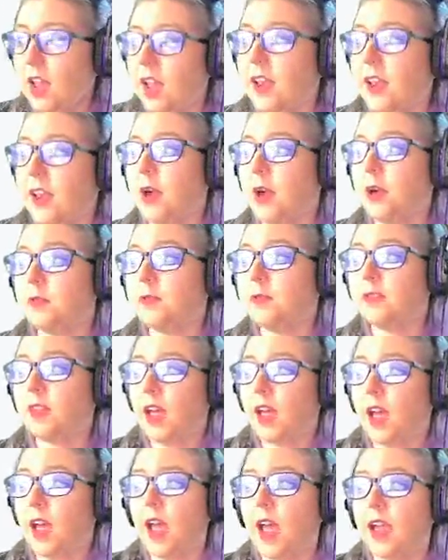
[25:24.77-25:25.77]
Now,
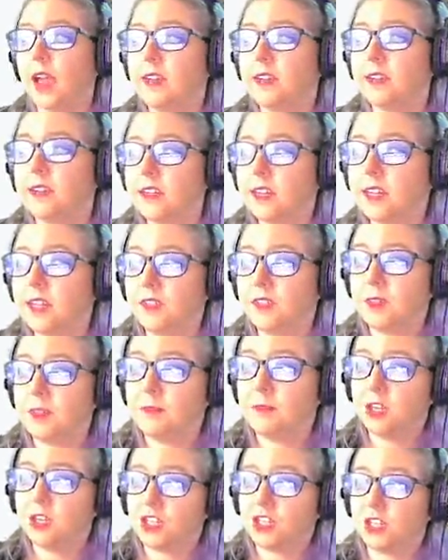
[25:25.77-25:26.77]
I did give the
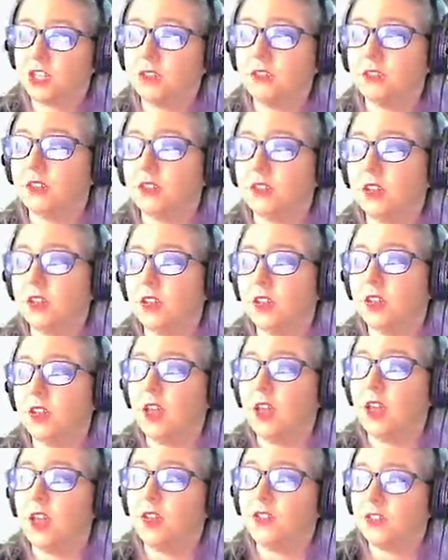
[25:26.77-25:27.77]
mention,
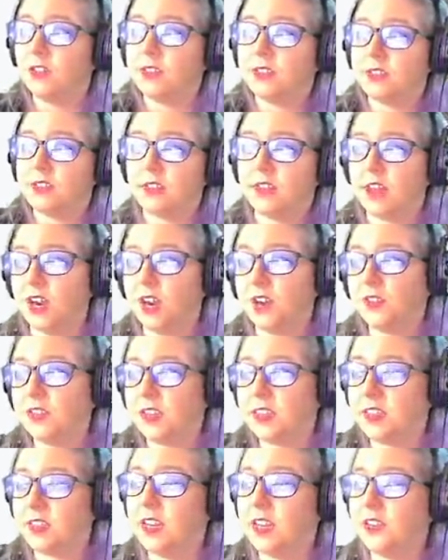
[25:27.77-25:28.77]
if you listen carefully
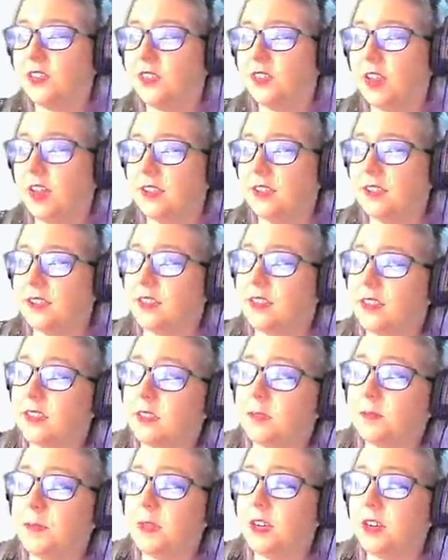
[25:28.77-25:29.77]
at the end of class, that
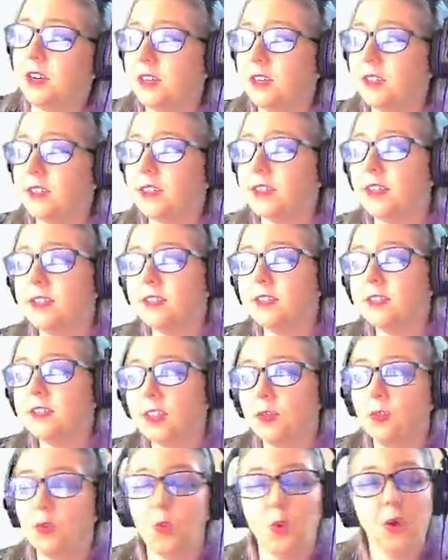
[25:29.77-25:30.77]
this beaker does
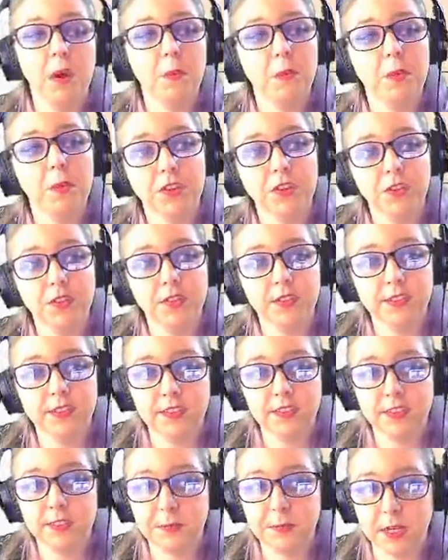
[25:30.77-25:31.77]
get warm when you do this
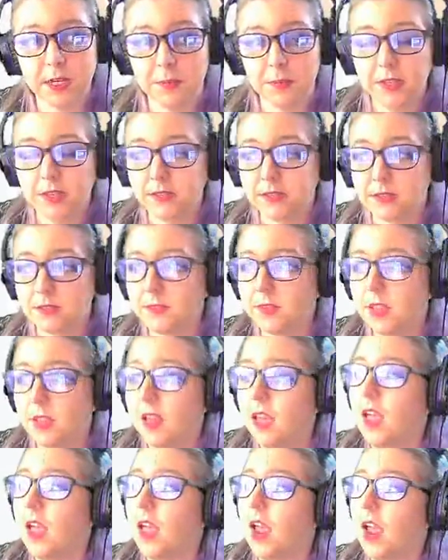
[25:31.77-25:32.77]
experiment.
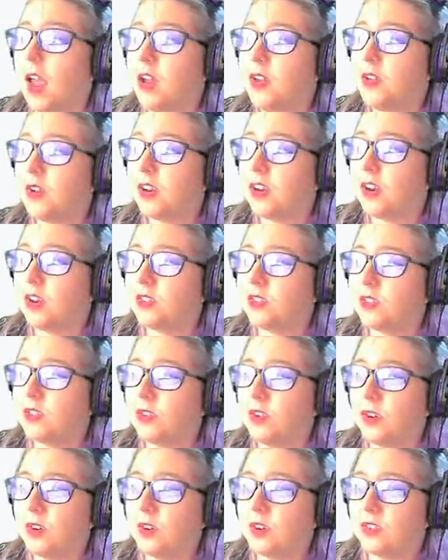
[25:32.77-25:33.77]
And you can also
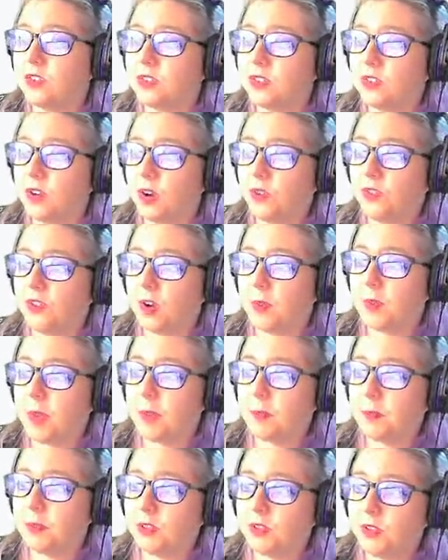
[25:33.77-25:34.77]
notice you go from
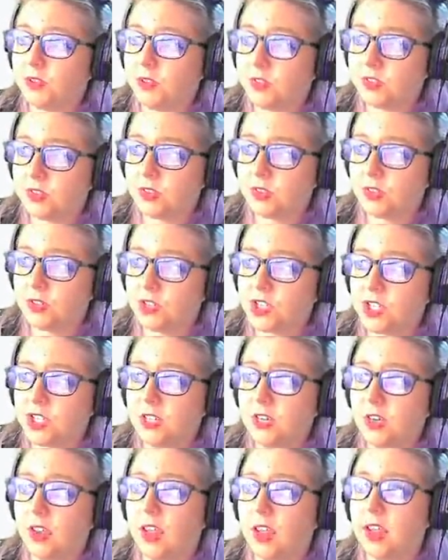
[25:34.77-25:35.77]
a blue solution
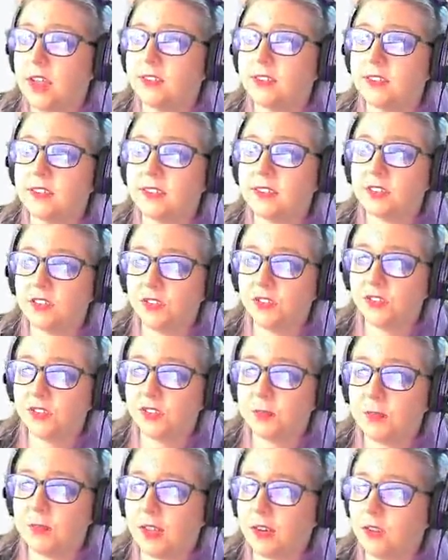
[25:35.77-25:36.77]
and silver
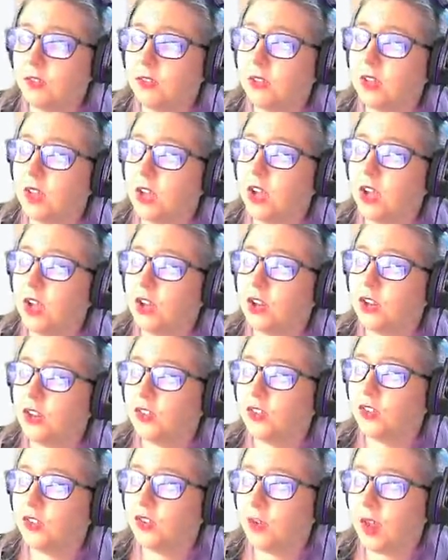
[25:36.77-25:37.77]
metal
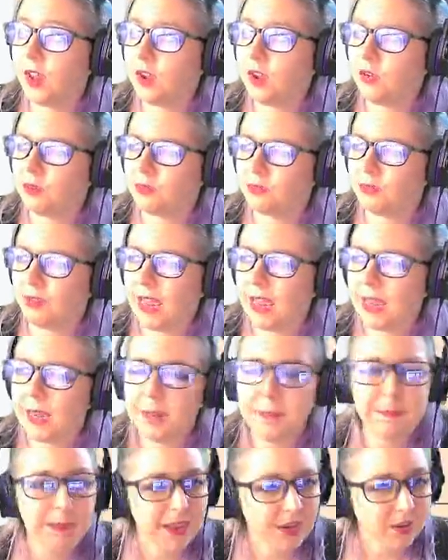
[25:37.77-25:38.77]
to a red
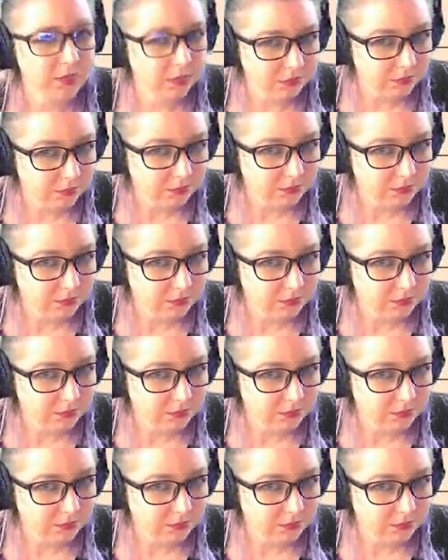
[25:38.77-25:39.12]
metal.